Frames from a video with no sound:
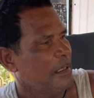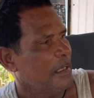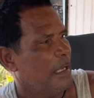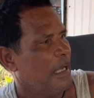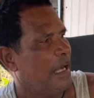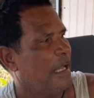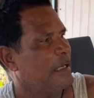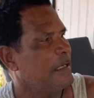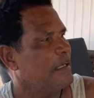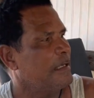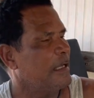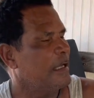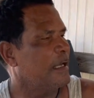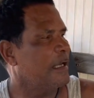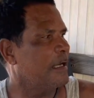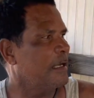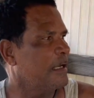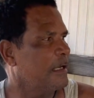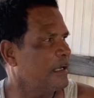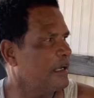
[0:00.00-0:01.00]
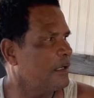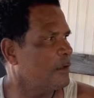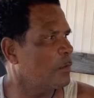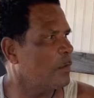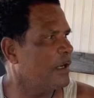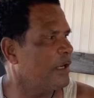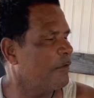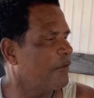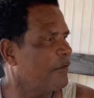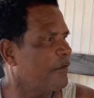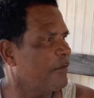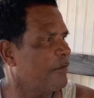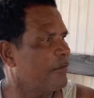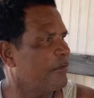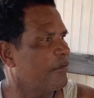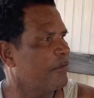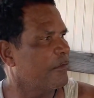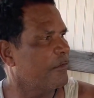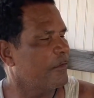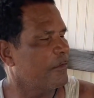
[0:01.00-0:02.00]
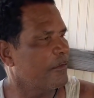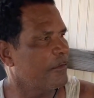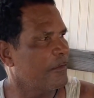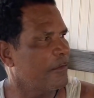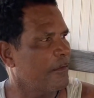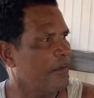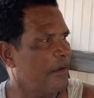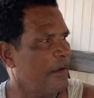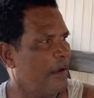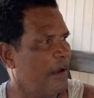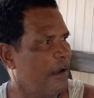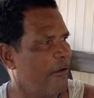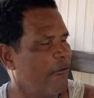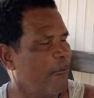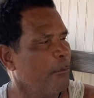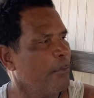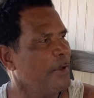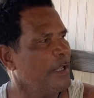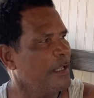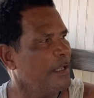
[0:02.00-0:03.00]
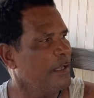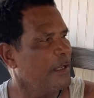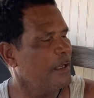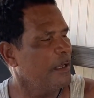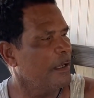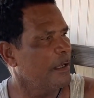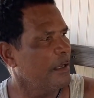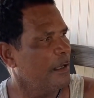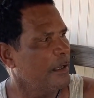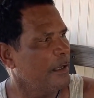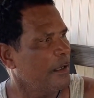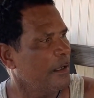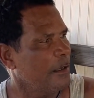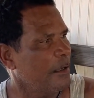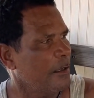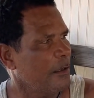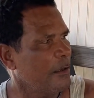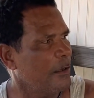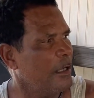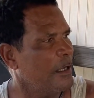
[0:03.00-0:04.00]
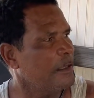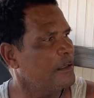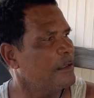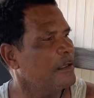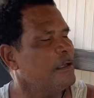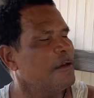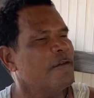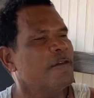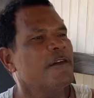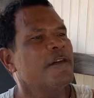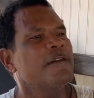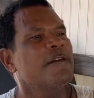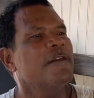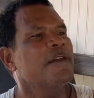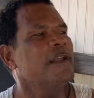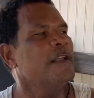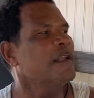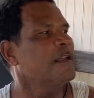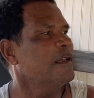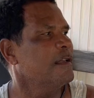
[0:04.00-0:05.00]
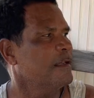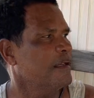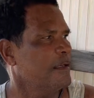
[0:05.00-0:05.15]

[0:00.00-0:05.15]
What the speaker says: And he died the 25th of May 1915.